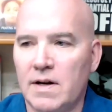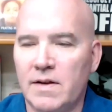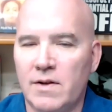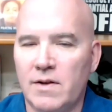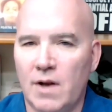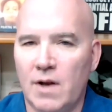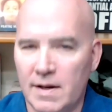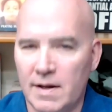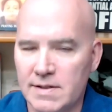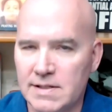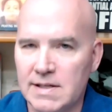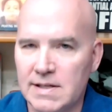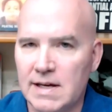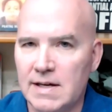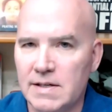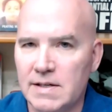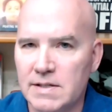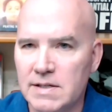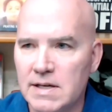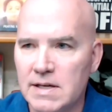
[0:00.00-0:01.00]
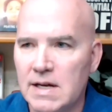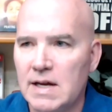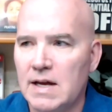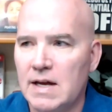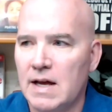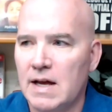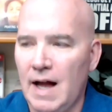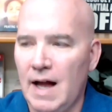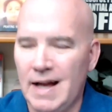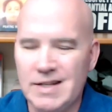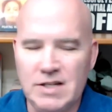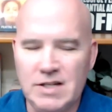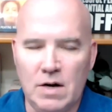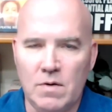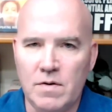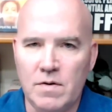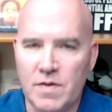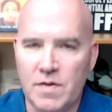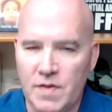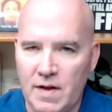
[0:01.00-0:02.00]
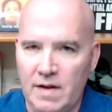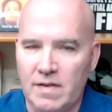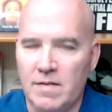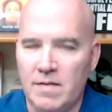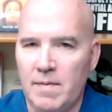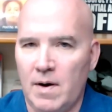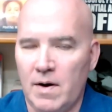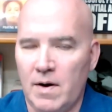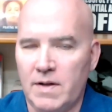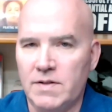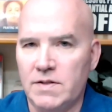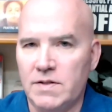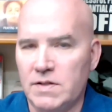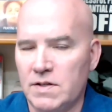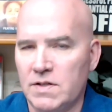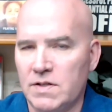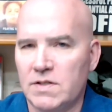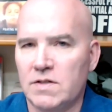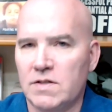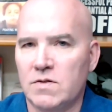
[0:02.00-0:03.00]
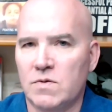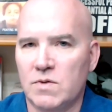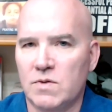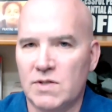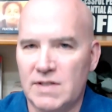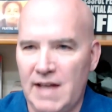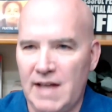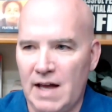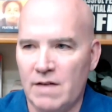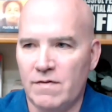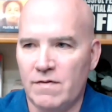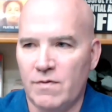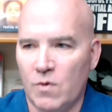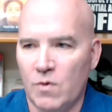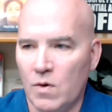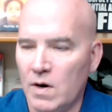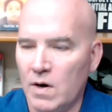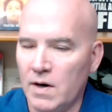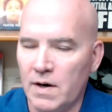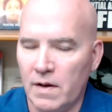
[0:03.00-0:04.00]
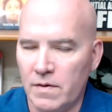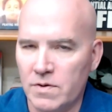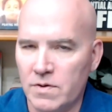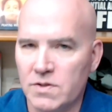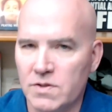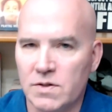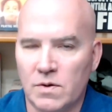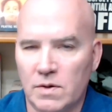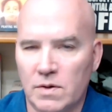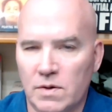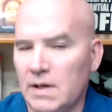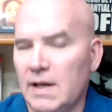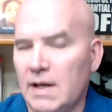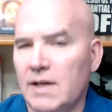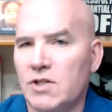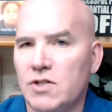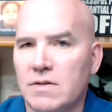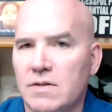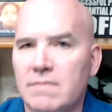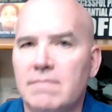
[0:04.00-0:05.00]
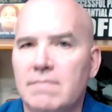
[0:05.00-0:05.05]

in the United States. I don't think the American citizens will stand for another stolen election.